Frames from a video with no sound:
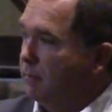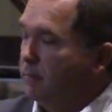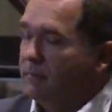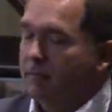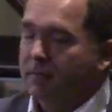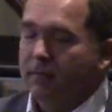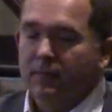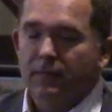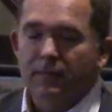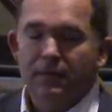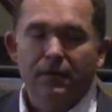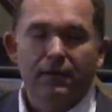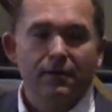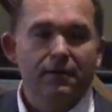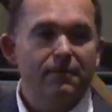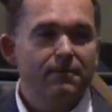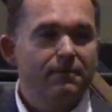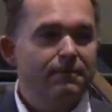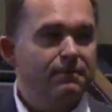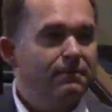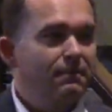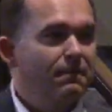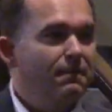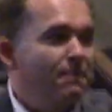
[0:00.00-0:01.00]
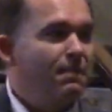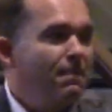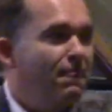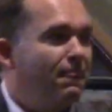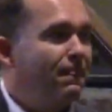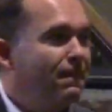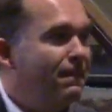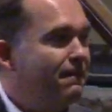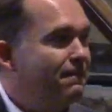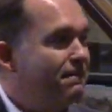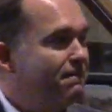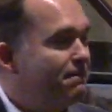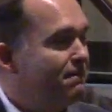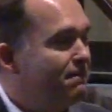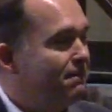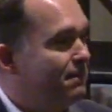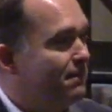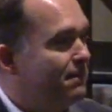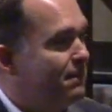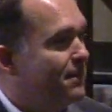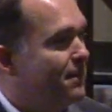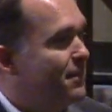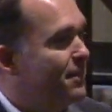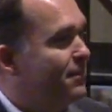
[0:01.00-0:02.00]

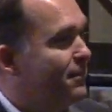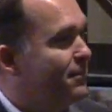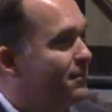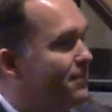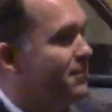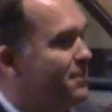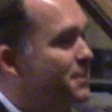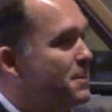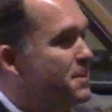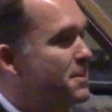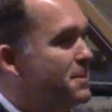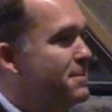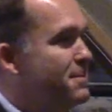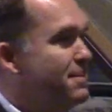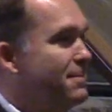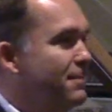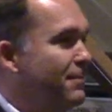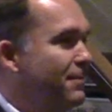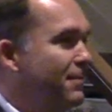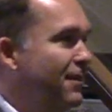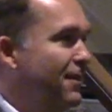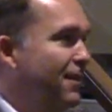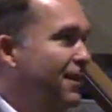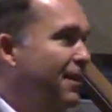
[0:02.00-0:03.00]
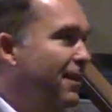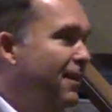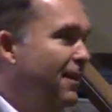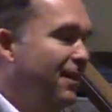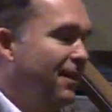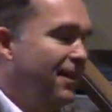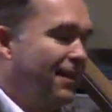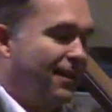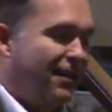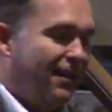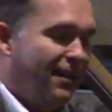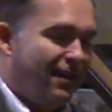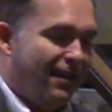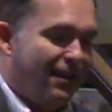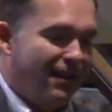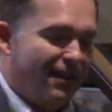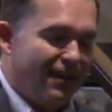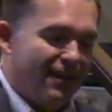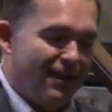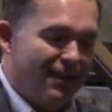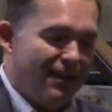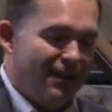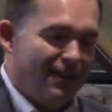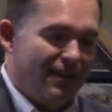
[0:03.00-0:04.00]

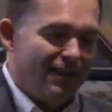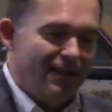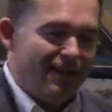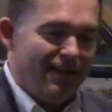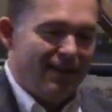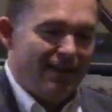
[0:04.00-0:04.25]
Nothing is said.